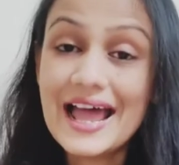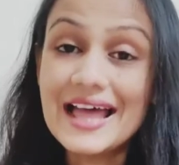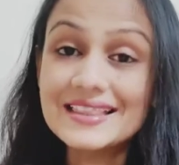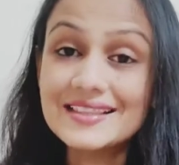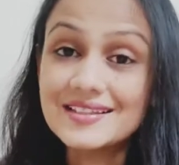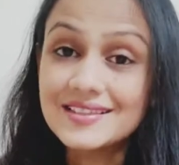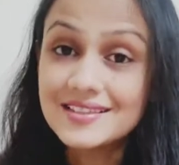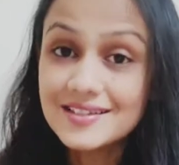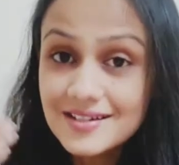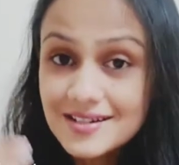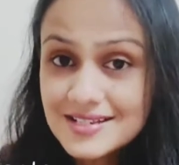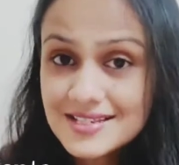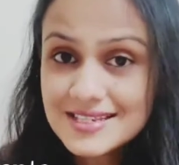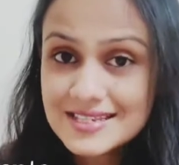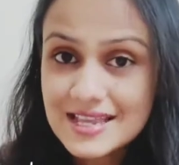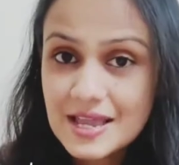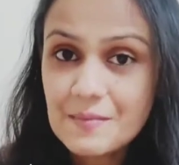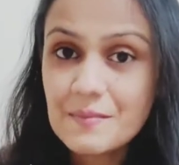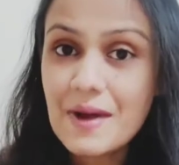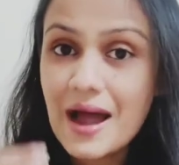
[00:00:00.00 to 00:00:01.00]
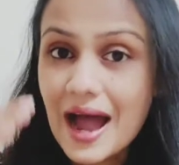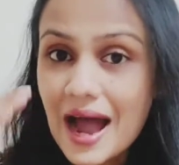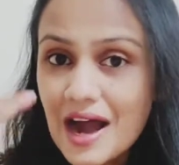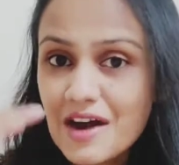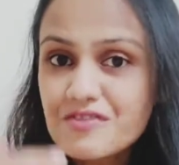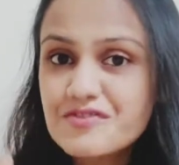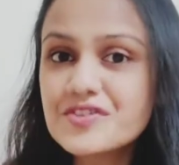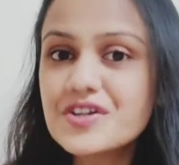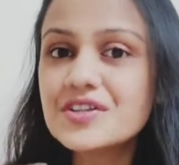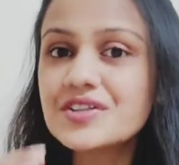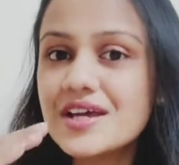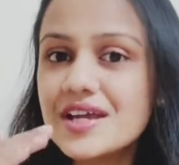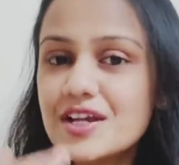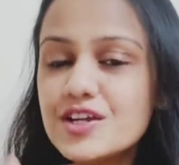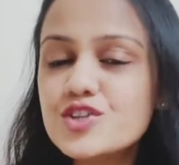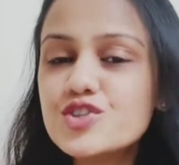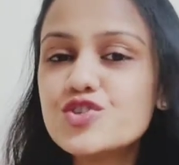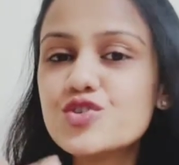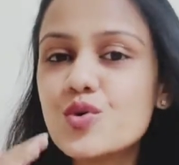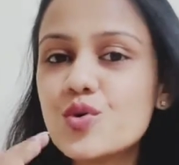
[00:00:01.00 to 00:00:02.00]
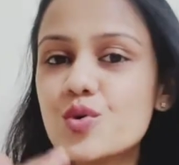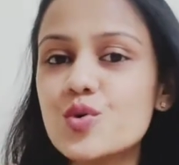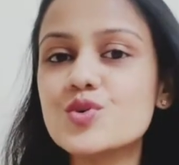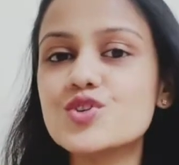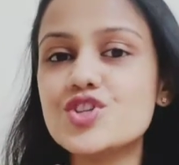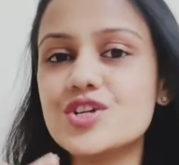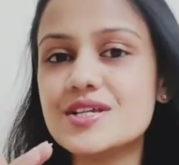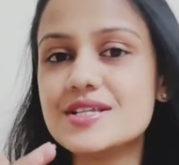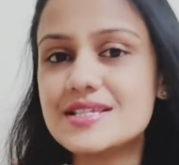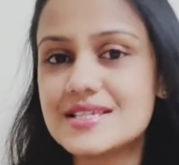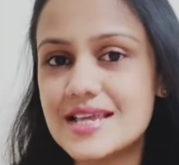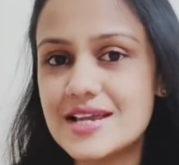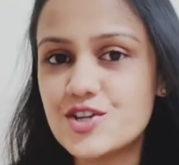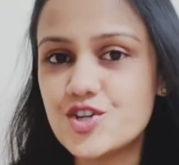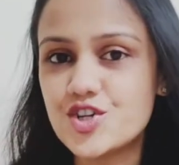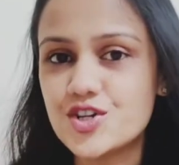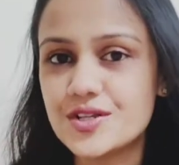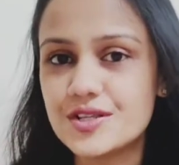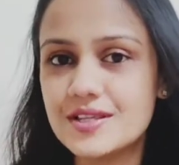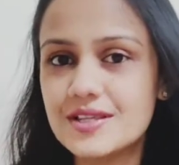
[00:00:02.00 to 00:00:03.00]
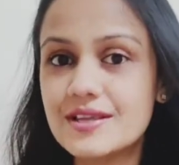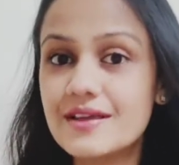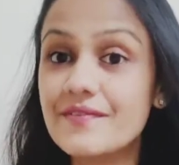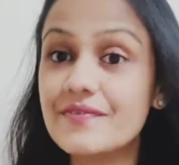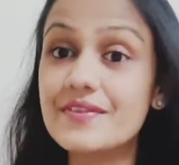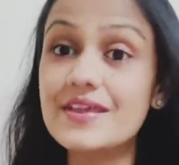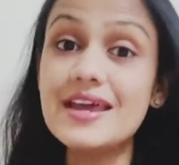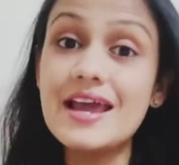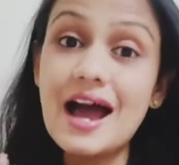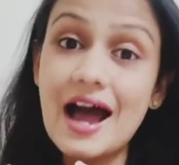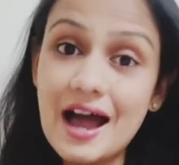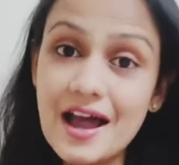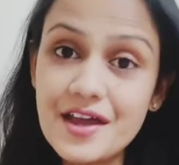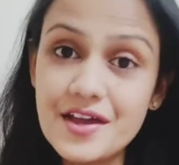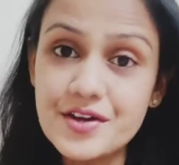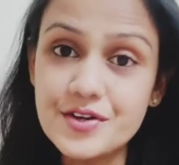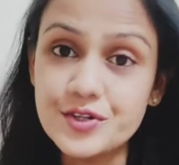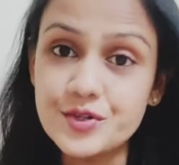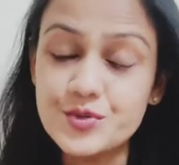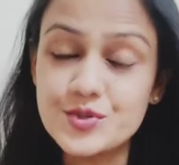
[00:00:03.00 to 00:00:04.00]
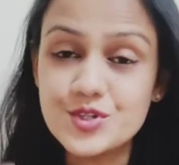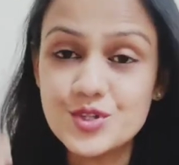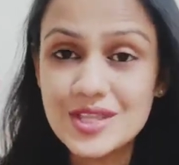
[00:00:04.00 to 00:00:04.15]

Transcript: And the third step, after the intro coaching session, they hire you.